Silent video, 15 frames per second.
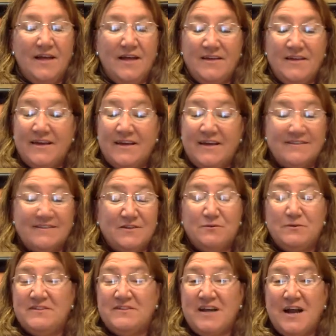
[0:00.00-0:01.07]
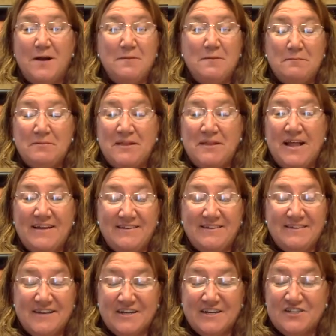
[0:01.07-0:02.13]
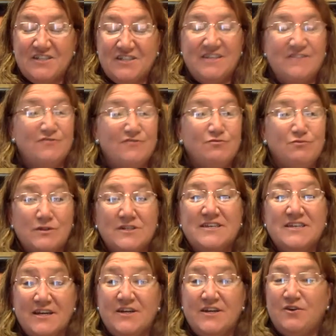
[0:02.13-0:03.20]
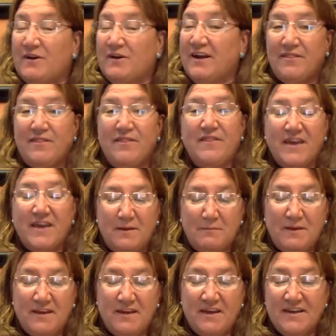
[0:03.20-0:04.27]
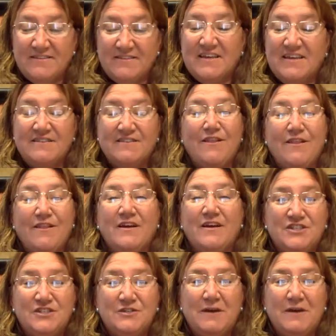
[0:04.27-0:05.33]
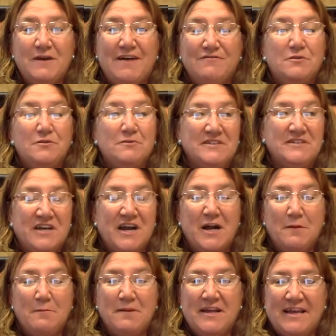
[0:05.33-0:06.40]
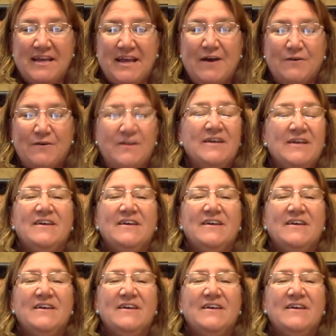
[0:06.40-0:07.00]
Yes, the retirement plan deduction is really a great thing, because as long as you have your retirement account